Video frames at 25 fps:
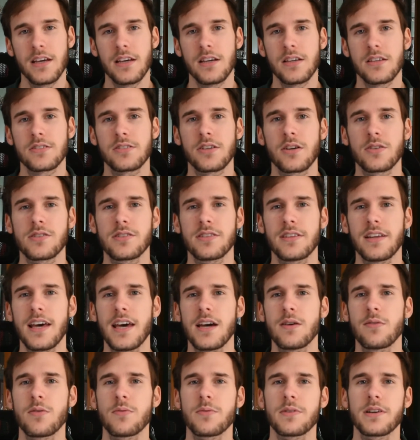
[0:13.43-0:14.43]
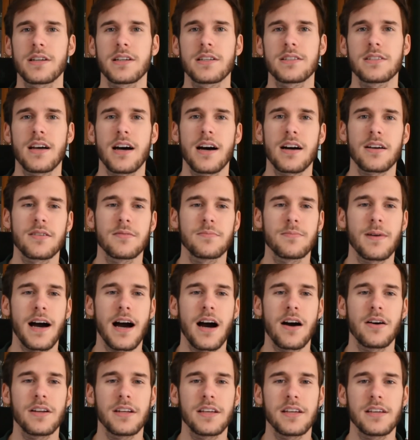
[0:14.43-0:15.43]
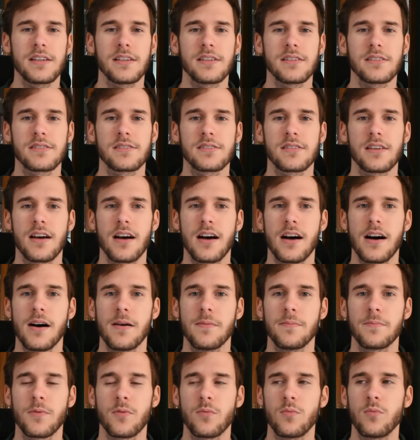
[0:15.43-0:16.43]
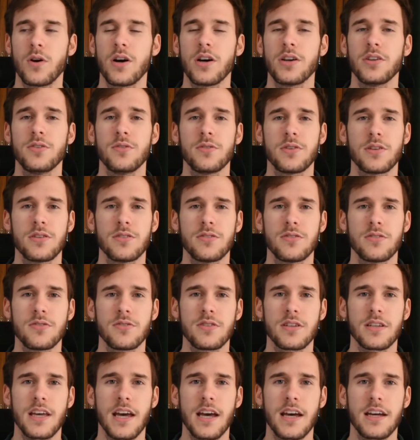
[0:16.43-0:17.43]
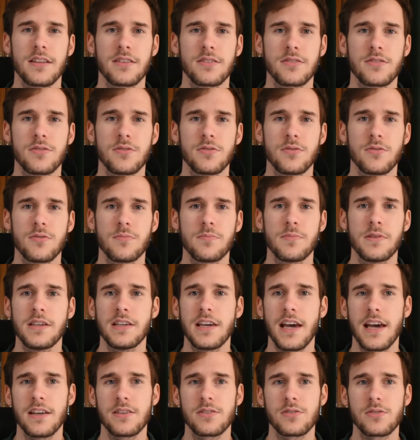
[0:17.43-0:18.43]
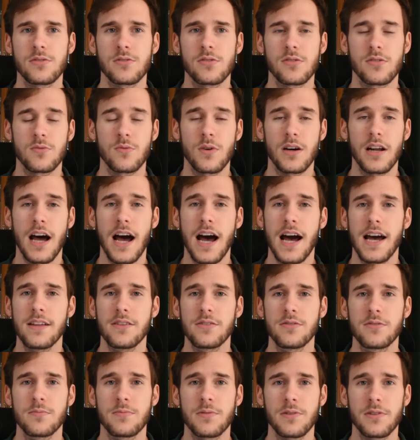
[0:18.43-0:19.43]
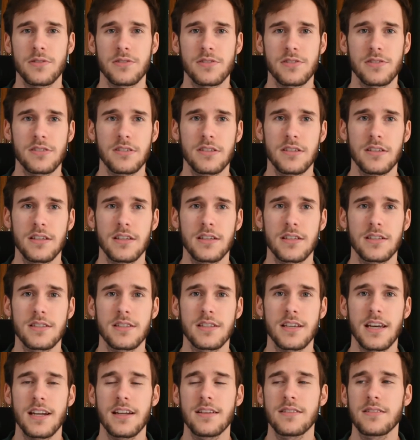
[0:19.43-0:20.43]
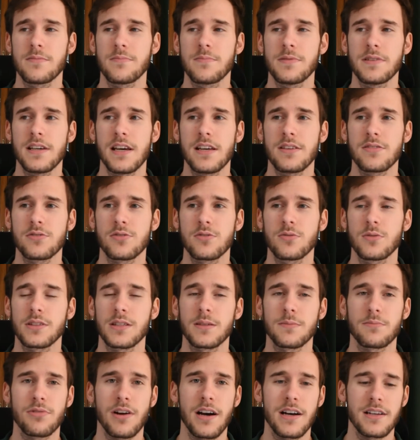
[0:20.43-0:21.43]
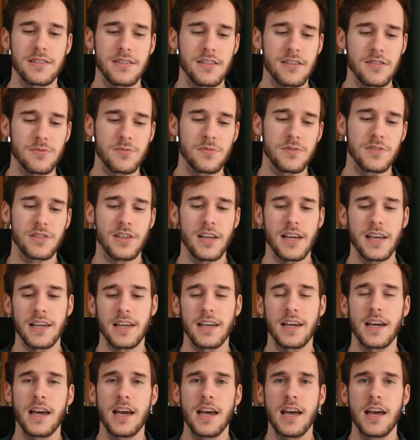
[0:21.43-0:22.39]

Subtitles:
So today what we're going to talk about is what you could do to get into PA school and what I do personally to get into PA school, what the process was like.